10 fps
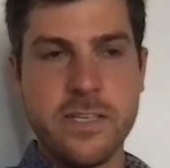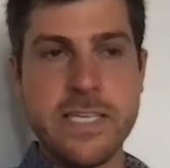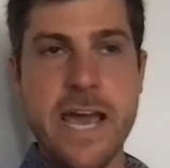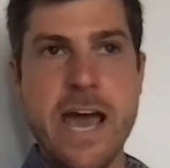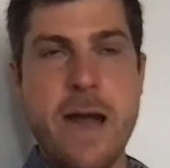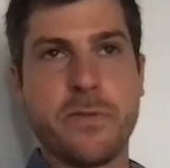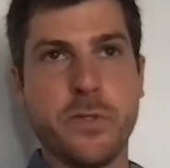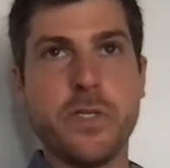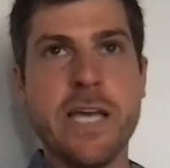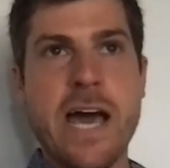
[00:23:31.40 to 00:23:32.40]
Yeah,
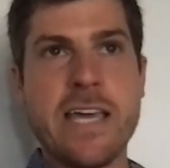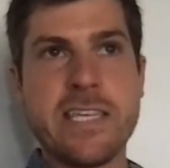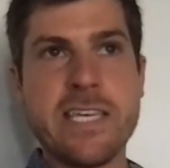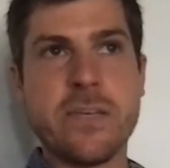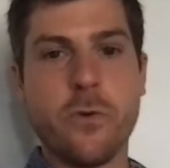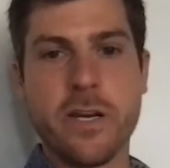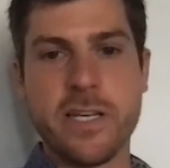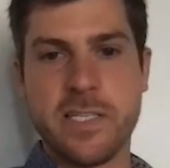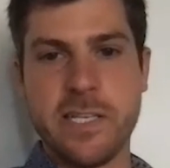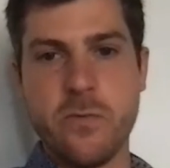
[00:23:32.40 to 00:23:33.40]
absolutely. I think that we're going
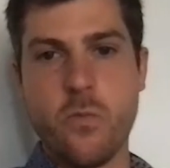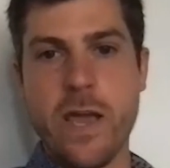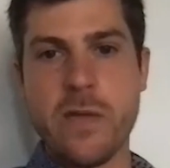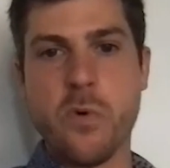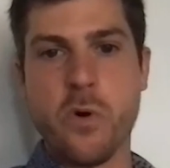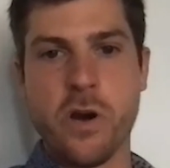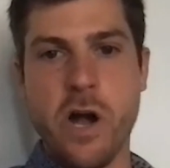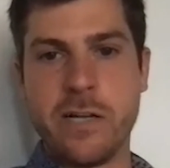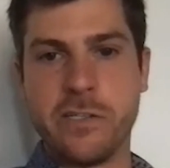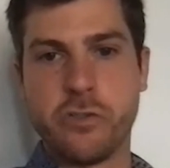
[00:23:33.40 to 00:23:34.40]
to see way more
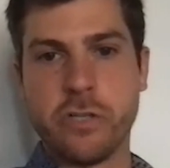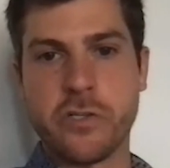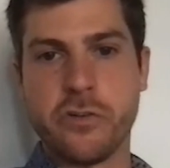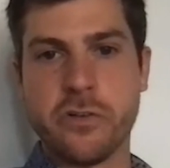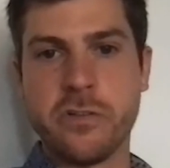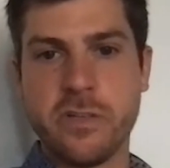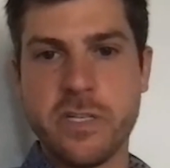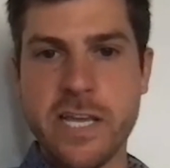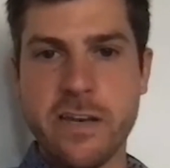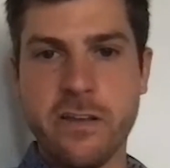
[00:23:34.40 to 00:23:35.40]
unstructured
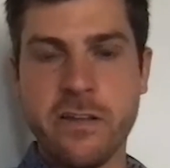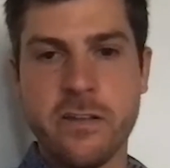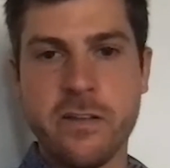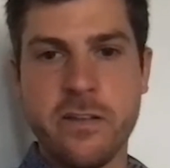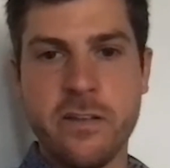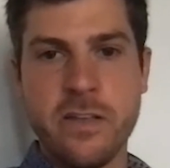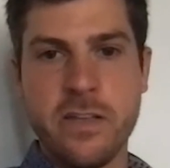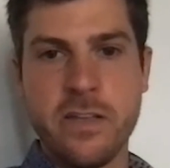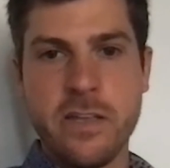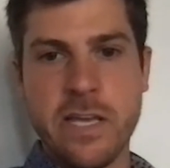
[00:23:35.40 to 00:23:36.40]
data
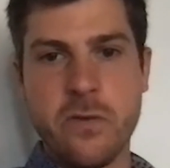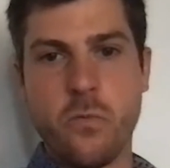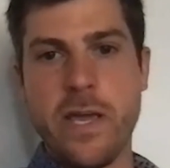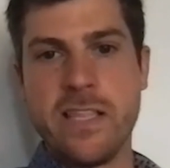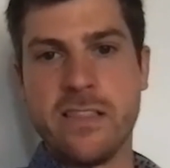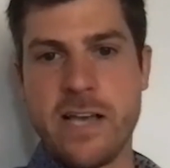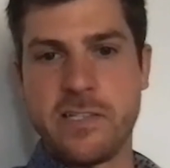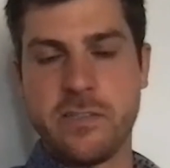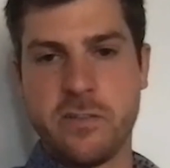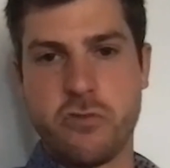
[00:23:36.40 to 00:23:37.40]
and way
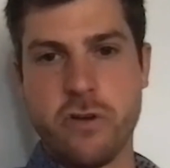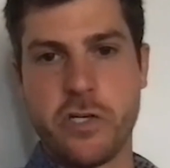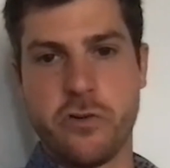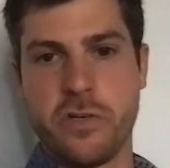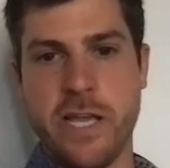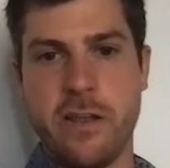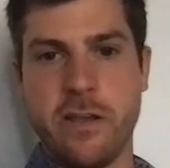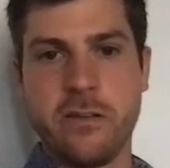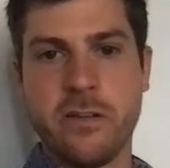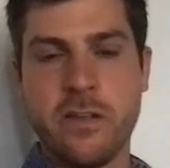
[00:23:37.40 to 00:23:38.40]
less structured
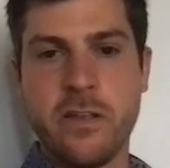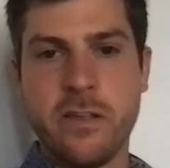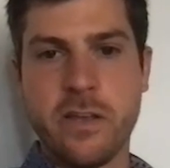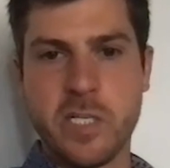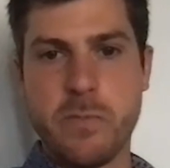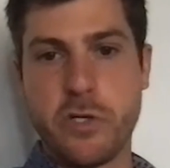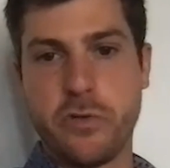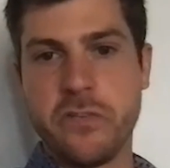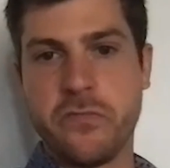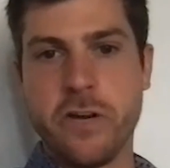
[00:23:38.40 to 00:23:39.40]
data,
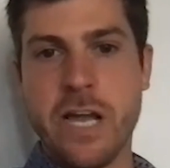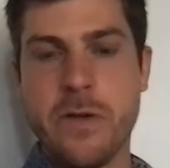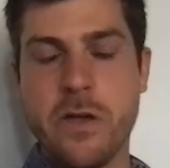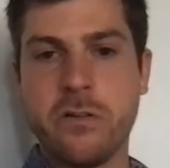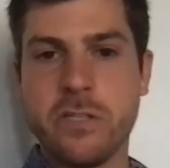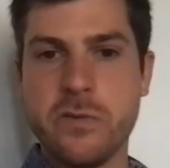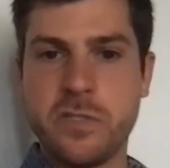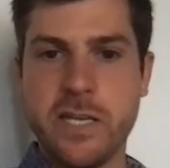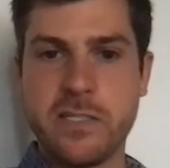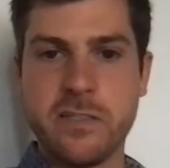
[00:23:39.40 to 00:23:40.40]
especially for ML use
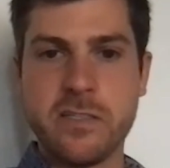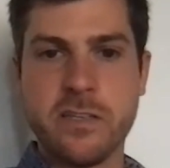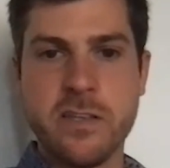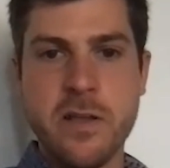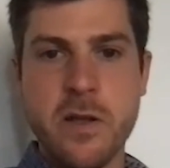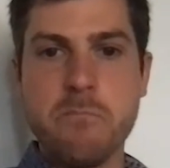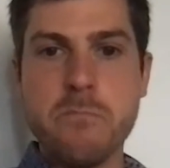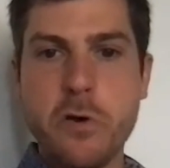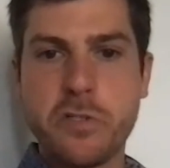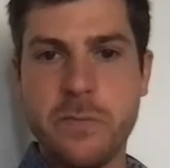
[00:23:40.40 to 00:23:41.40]
cases,
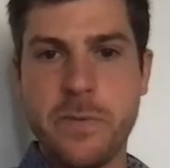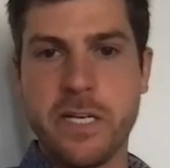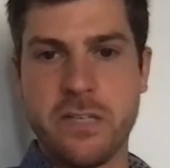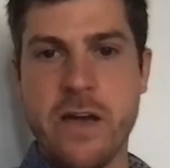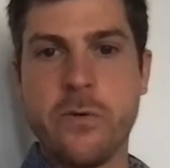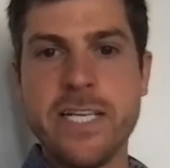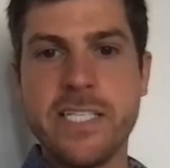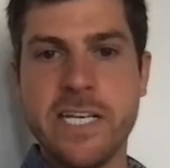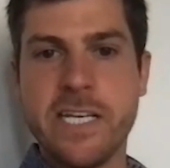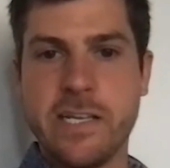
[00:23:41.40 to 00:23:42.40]
mostly because of how
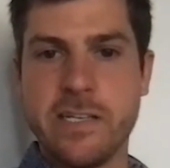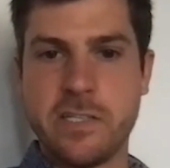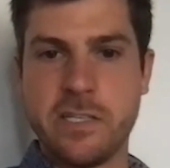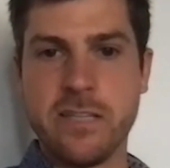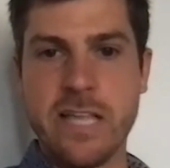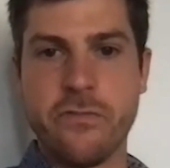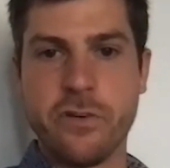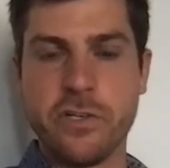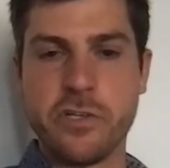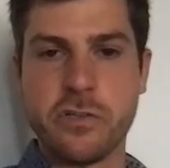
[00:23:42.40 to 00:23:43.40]
easy it is to
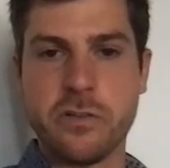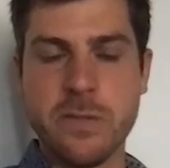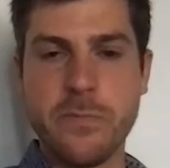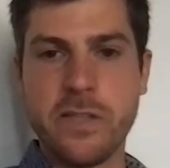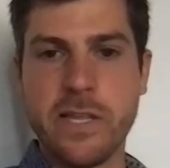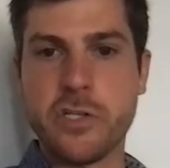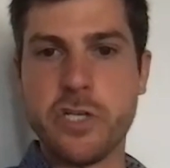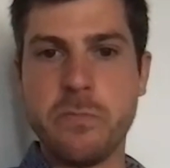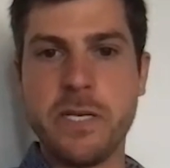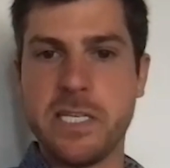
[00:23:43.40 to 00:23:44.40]
leverage something like
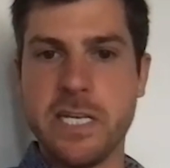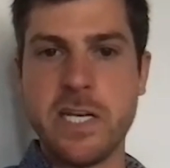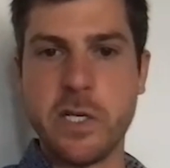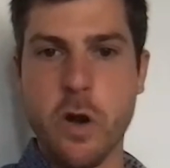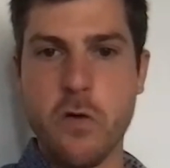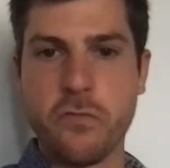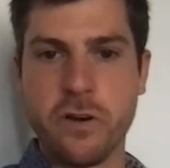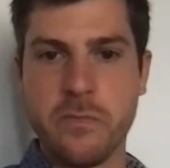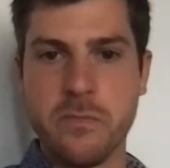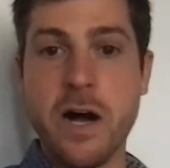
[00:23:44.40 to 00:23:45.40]
GPT to go
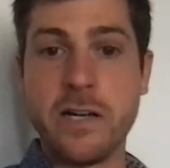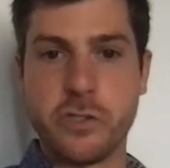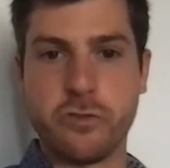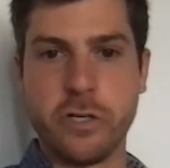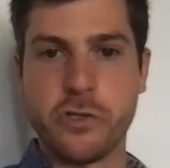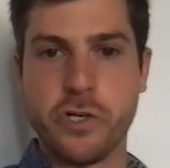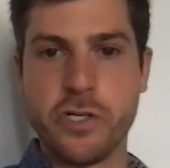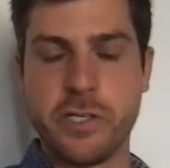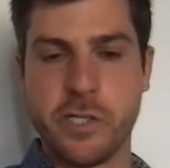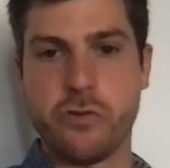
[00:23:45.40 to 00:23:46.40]
from
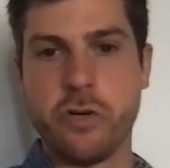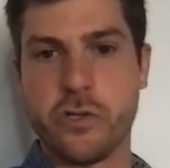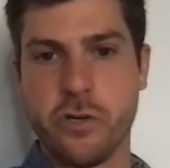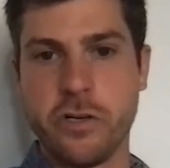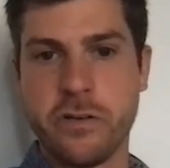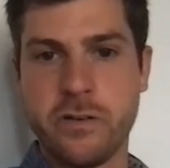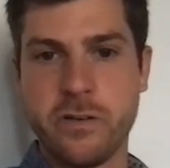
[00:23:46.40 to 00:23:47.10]
unstructured to structured.